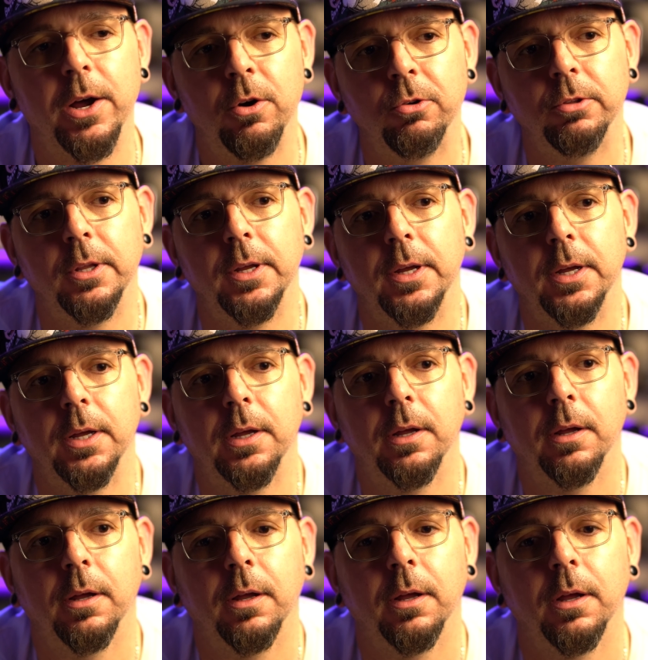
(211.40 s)
only
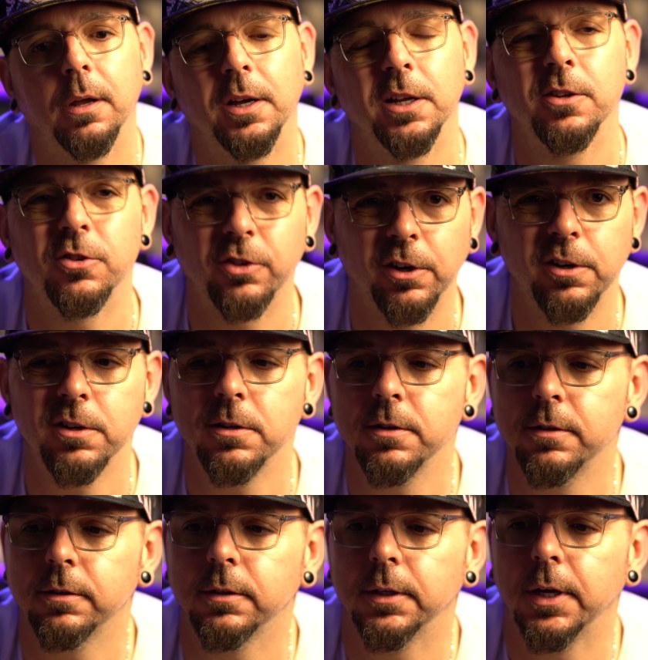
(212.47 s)

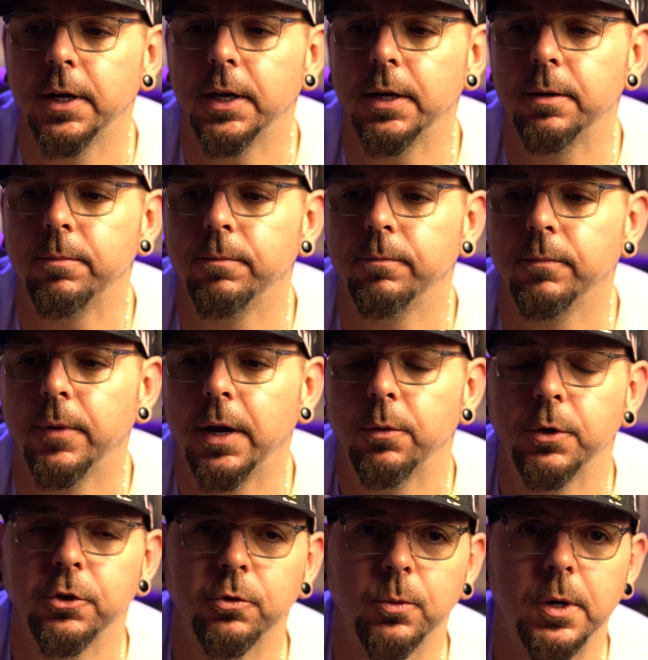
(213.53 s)
concerns. I
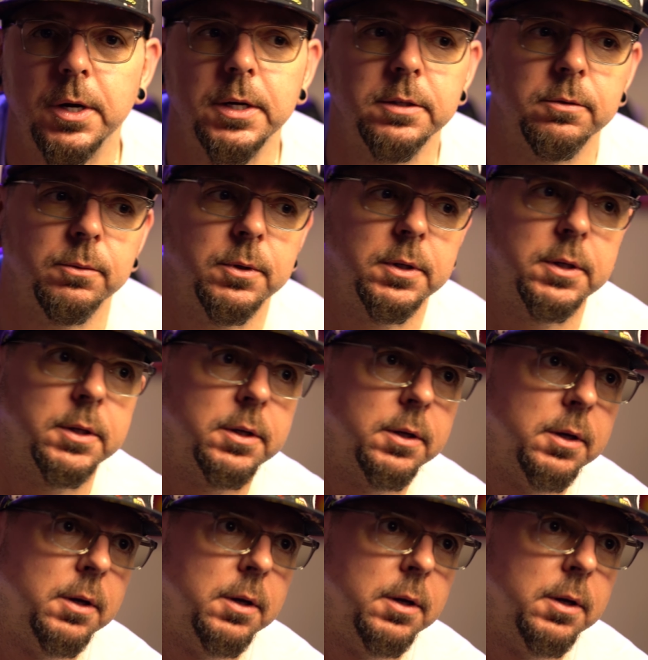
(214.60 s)
wish WOS would